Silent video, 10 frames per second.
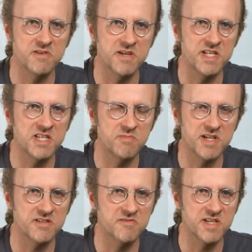
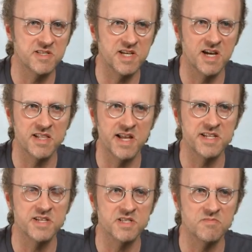independent things that are
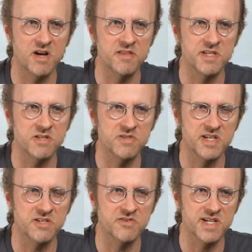light years apart, they don't
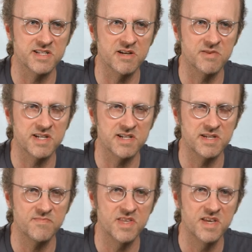interact
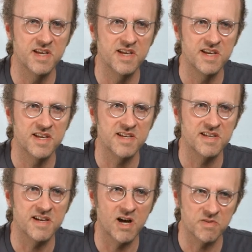directly
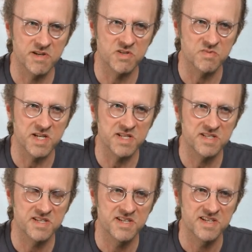out there in
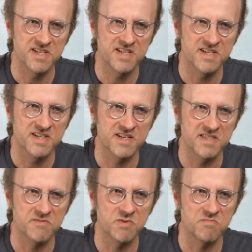space, and
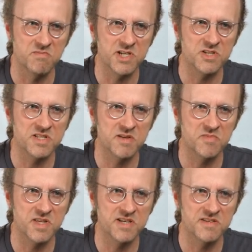then we measure
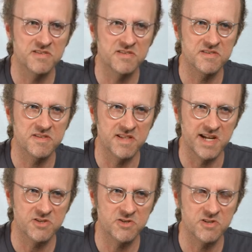something
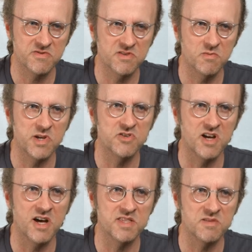light curves, which
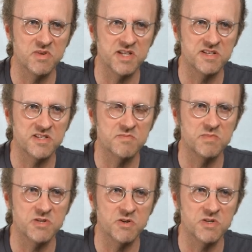are dependent
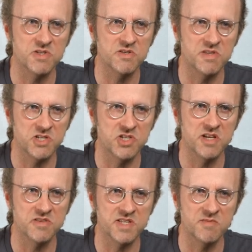because they
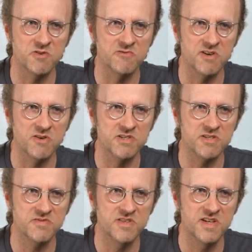share the same
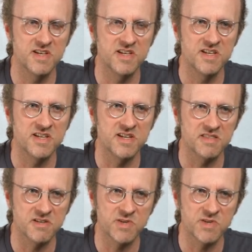confounder. And then